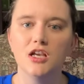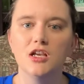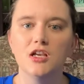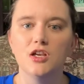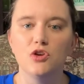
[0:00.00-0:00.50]

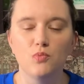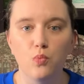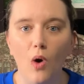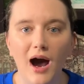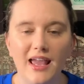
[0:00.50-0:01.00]

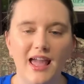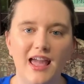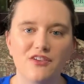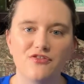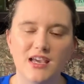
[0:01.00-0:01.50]
YA
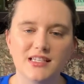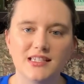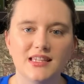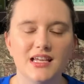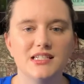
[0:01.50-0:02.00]
fantasy
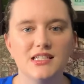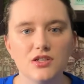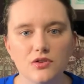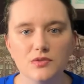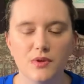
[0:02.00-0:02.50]
that
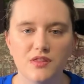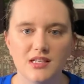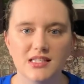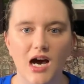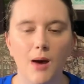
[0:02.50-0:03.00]
deals with these
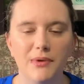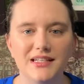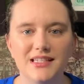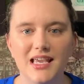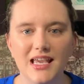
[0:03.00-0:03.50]

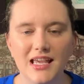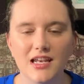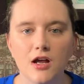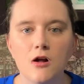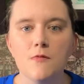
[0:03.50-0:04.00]
topics in
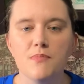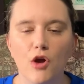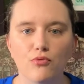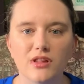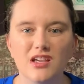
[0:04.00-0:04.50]
a
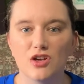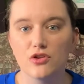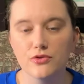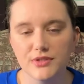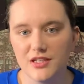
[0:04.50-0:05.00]
really
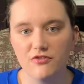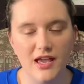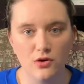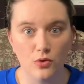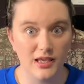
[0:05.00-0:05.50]
inclusive
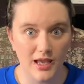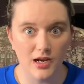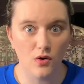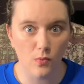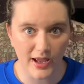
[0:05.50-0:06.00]
and
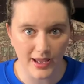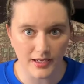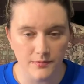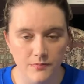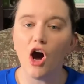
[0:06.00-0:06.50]
organic way.
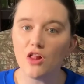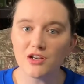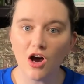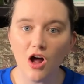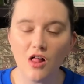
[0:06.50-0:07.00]
All in
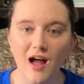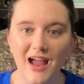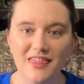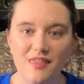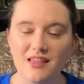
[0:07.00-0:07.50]
all, I
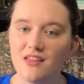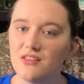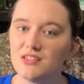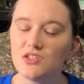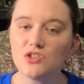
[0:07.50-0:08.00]
think that
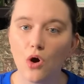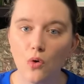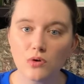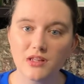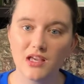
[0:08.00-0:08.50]
this is
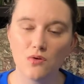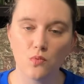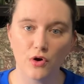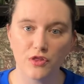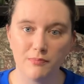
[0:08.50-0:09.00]
totally
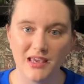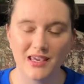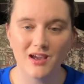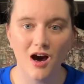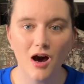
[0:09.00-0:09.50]
worth
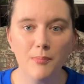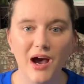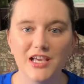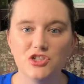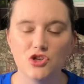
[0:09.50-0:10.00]
picking up.
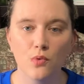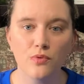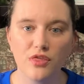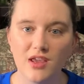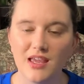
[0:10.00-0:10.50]
I don't
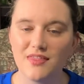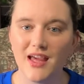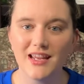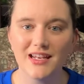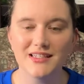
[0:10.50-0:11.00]
think
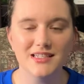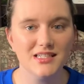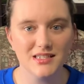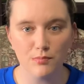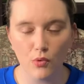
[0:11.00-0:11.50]
that it is a
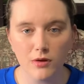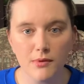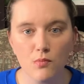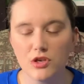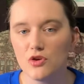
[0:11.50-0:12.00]

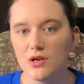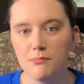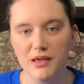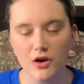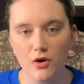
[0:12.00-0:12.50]
disappointment when you
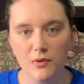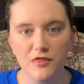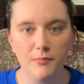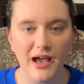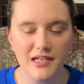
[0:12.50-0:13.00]
compare it with the
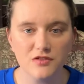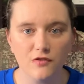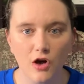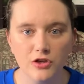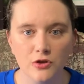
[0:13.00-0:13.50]
past
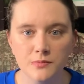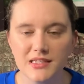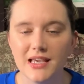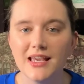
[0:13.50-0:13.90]
volumes.